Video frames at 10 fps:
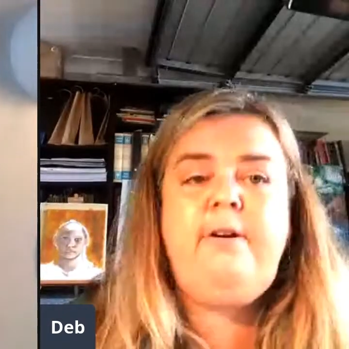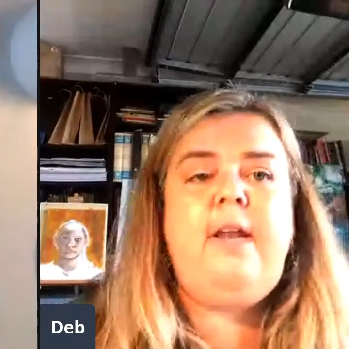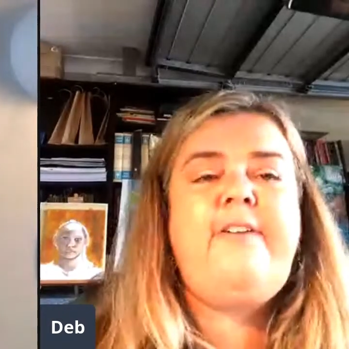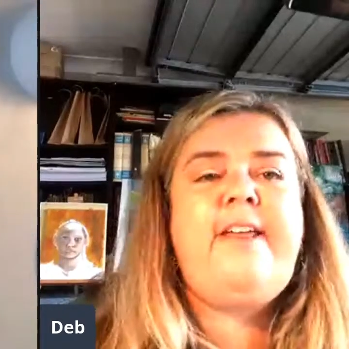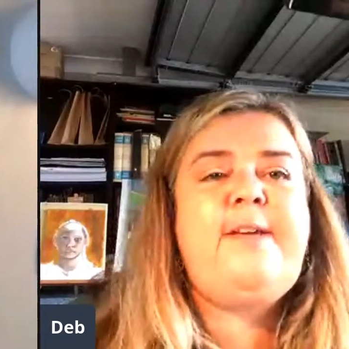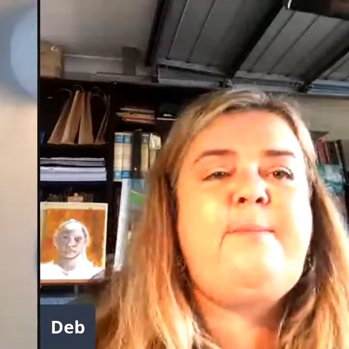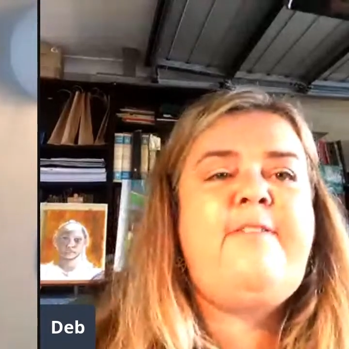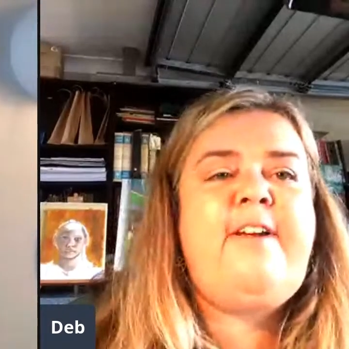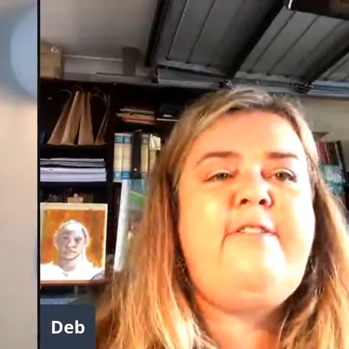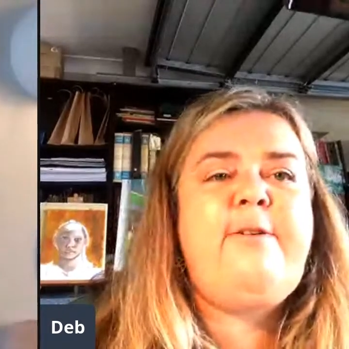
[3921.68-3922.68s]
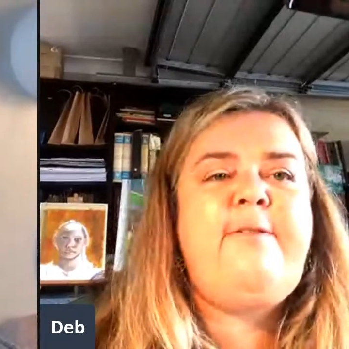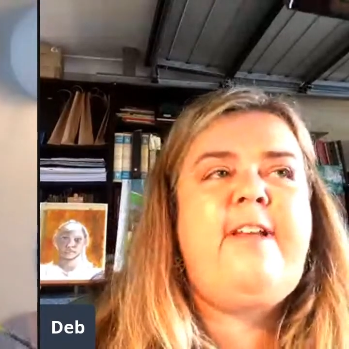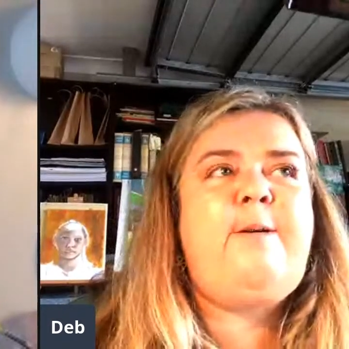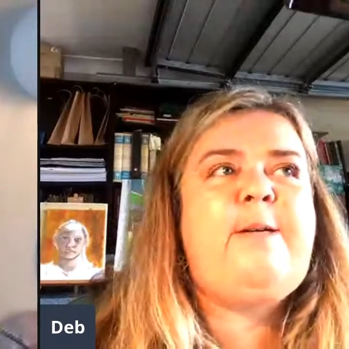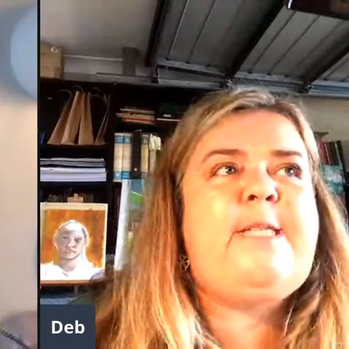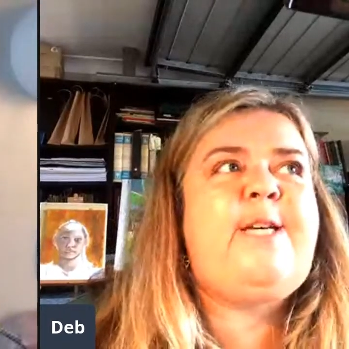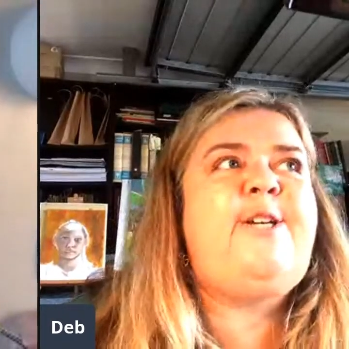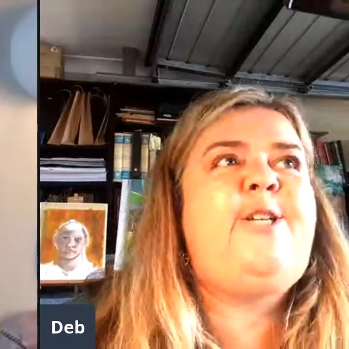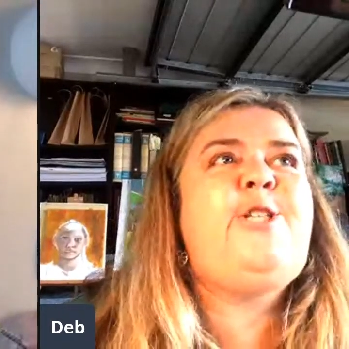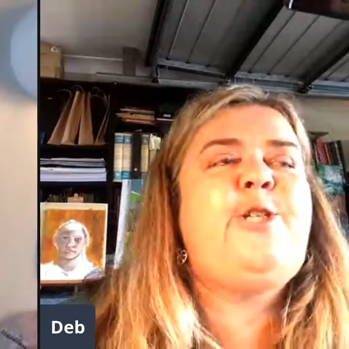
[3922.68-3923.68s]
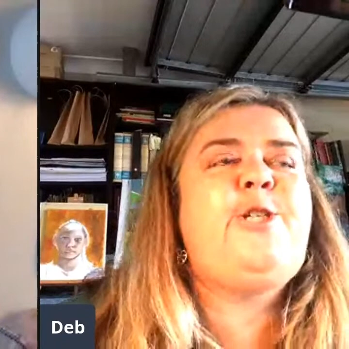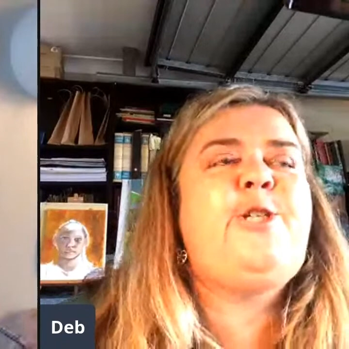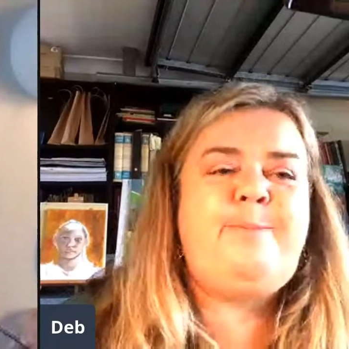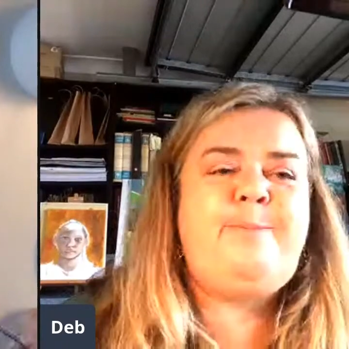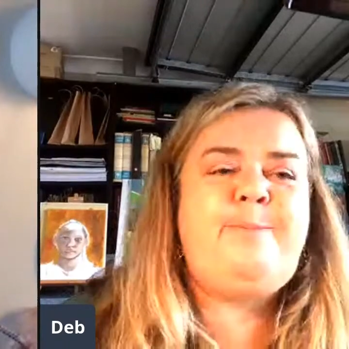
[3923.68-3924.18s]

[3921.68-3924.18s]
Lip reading: in real life, I think my favorite flowers are